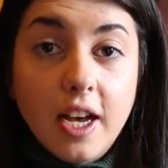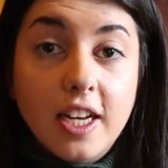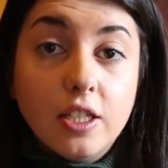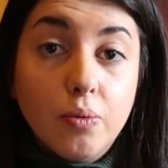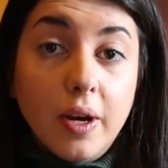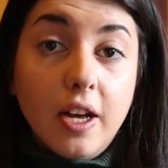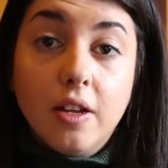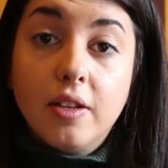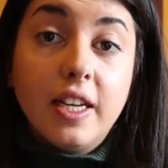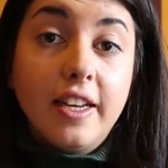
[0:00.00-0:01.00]
As
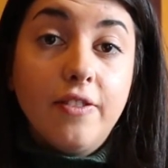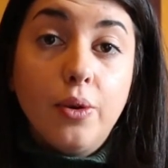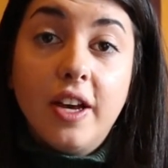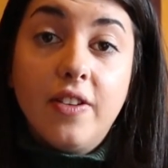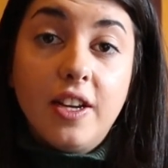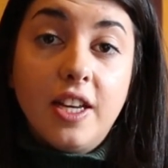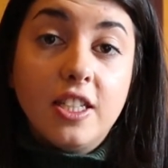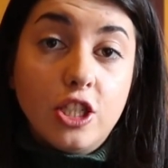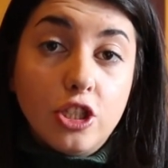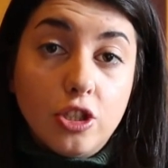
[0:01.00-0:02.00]
well, if you have any
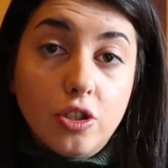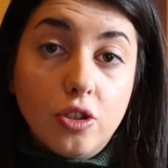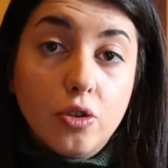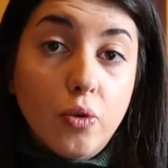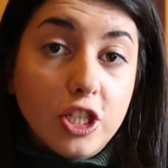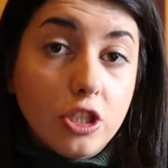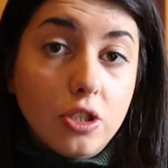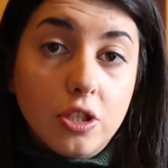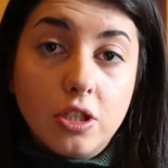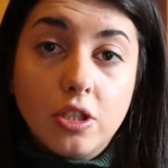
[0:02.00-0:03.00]
additional questions
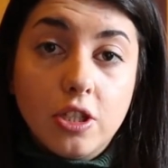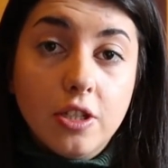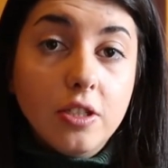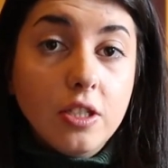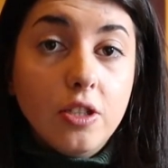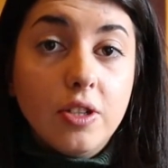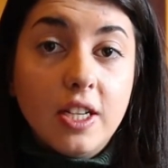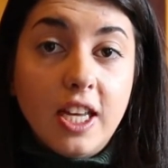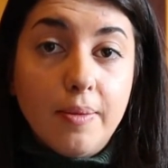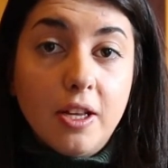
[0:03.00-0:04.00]
or concerns, you
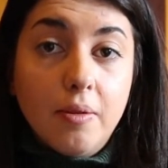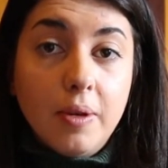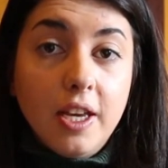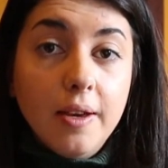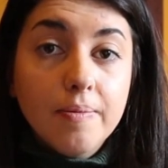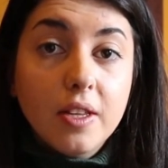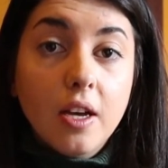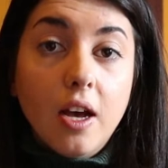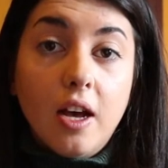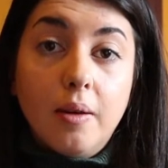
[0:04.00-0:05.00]
can email me,
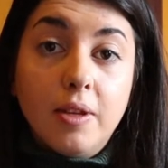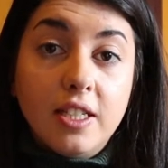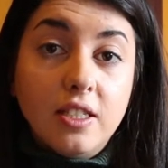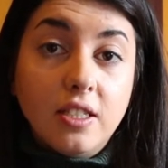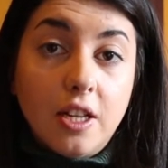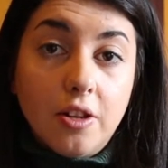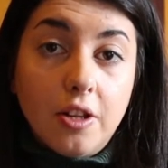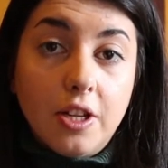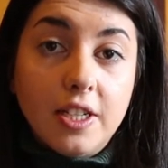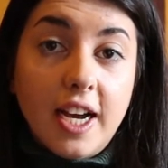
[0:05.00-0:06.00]

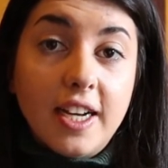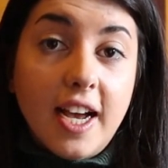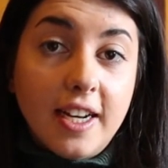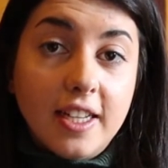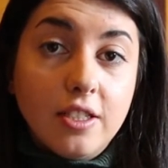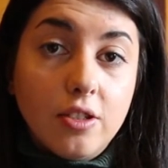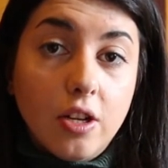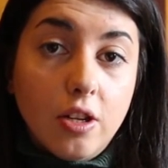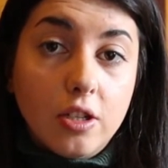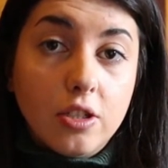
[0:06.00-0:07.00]

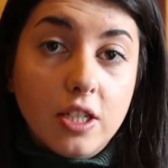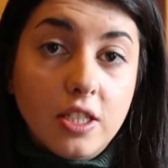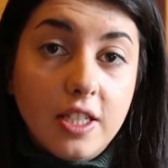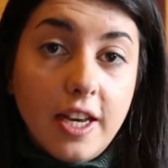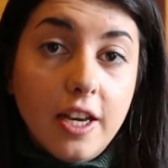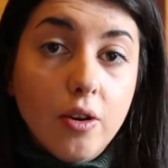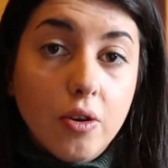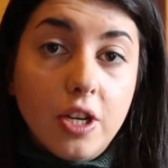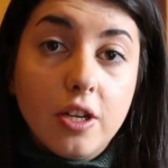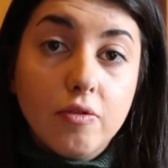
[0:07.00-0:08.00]
lacey.sutherland@ns.lung.ca, or
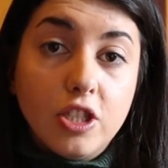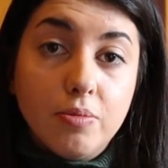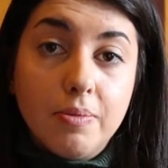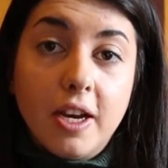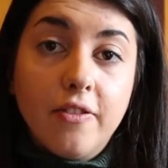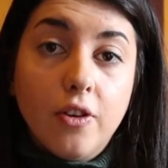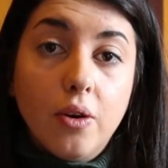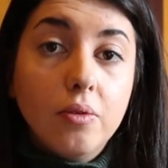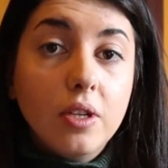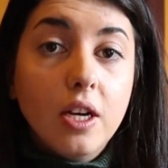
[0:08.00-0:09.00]
you can reach me by
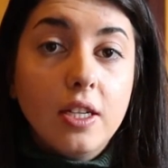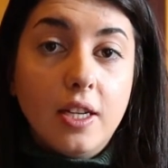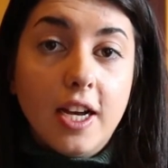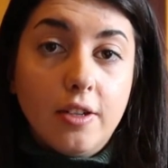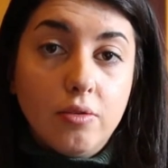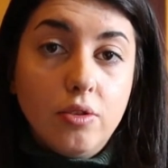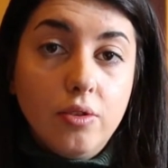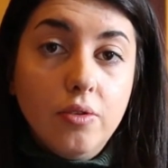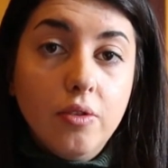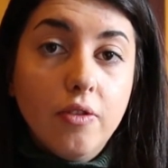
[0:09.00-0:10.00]
phone,
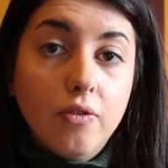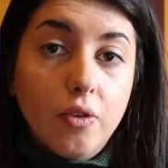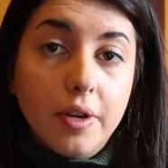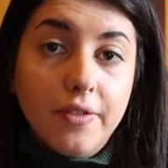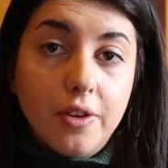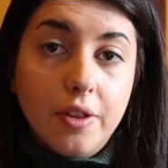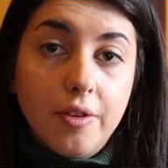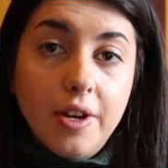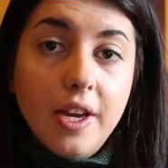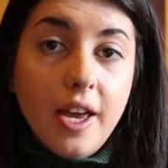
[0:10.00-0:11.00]

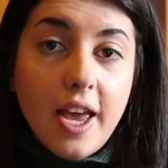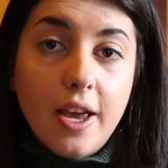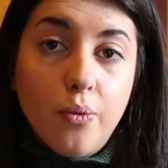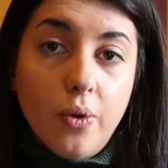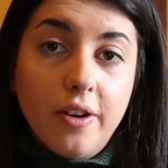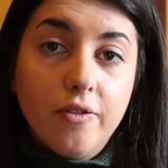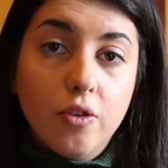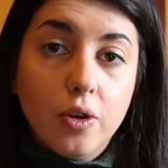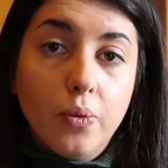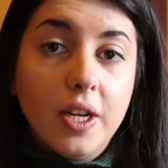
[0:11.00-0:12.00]

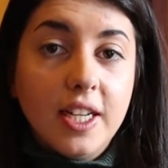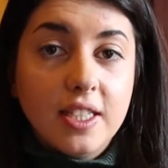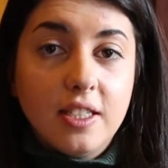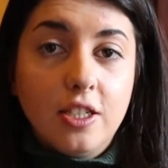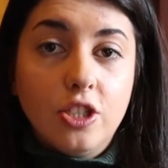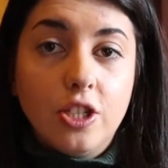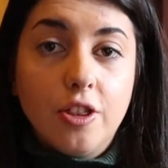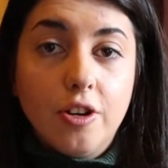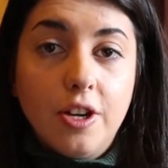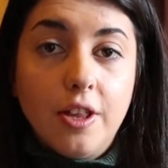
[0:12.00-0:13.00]
902-443-8141, extension
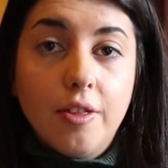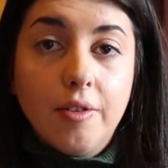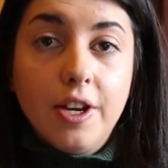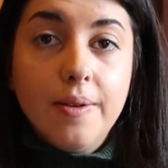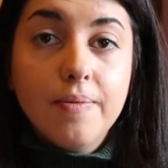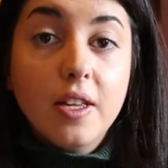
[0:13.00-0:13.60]
33.